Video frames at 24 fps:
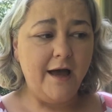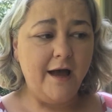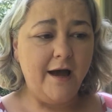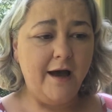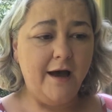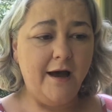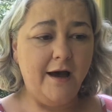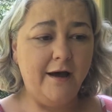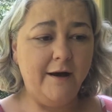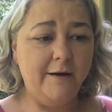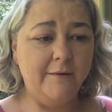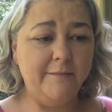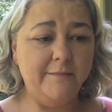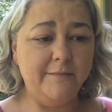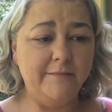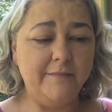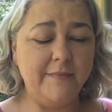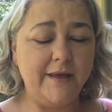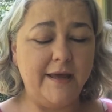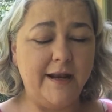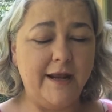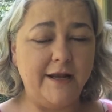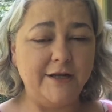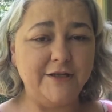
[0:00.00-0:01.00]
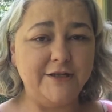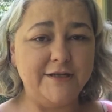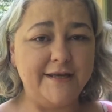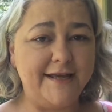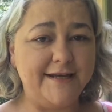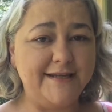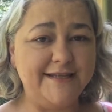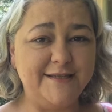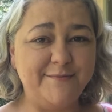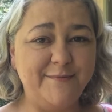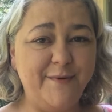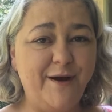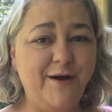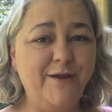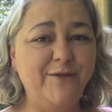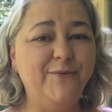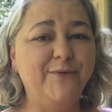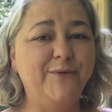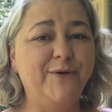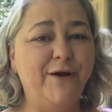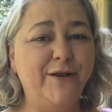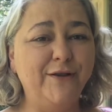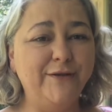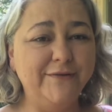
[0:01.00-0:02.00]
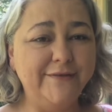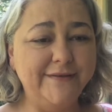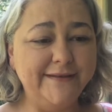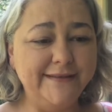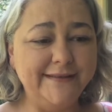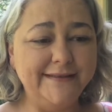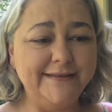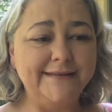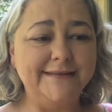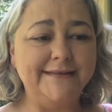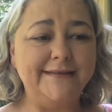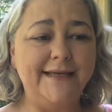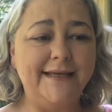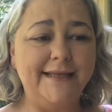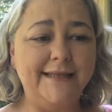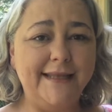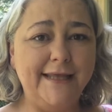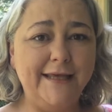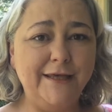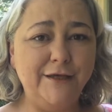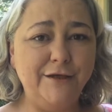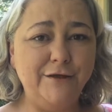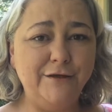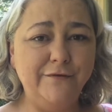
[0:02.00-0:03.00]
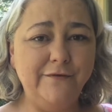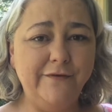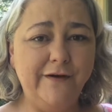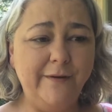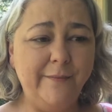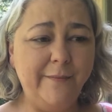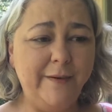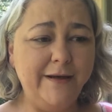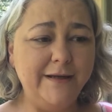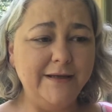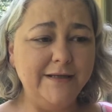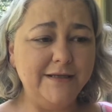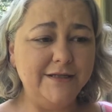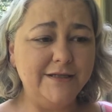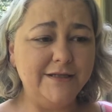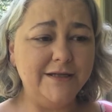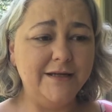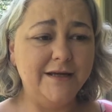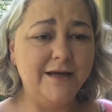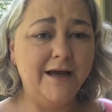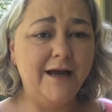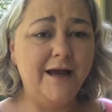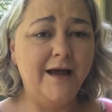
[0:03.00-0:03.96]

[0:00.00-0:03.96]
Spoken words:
And I just had to smile through all of it and say thank you very much.